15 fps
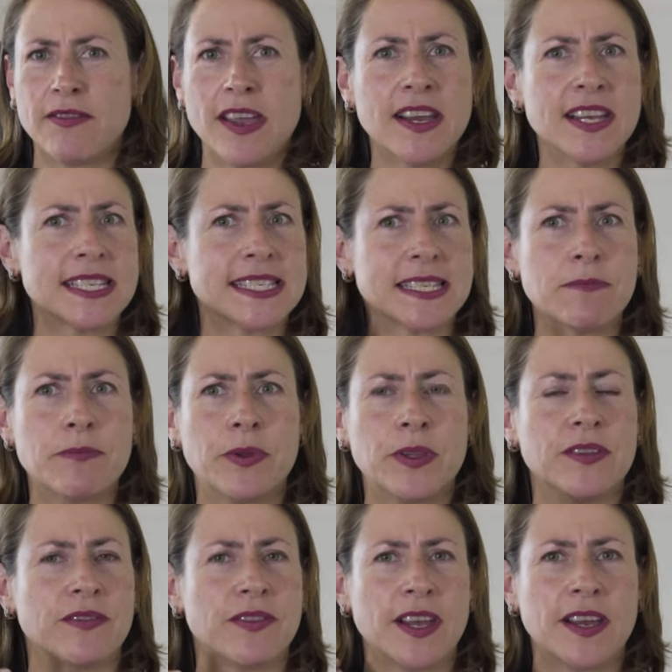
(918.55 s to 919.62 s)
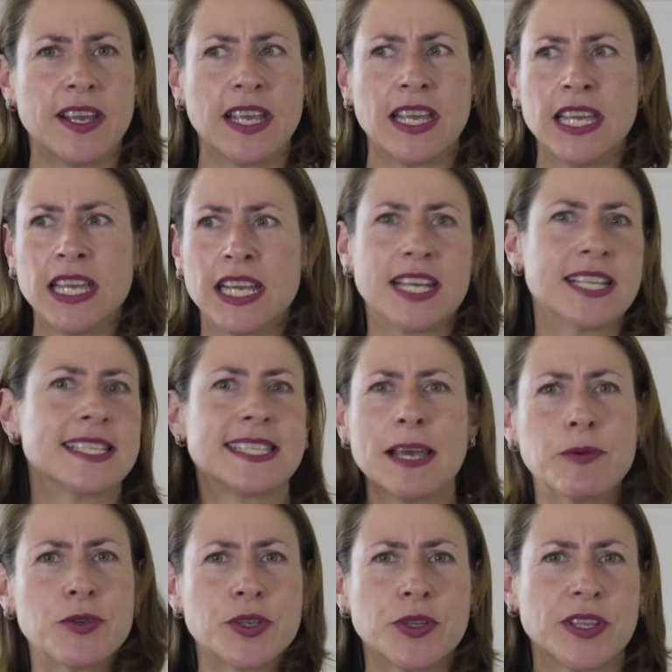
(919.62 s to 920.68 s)
very simple and very
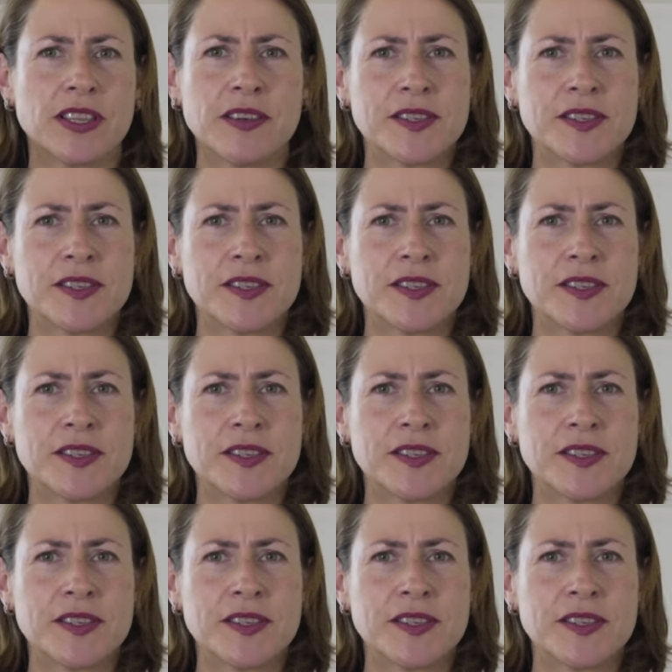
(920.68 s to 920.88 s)
conceptually,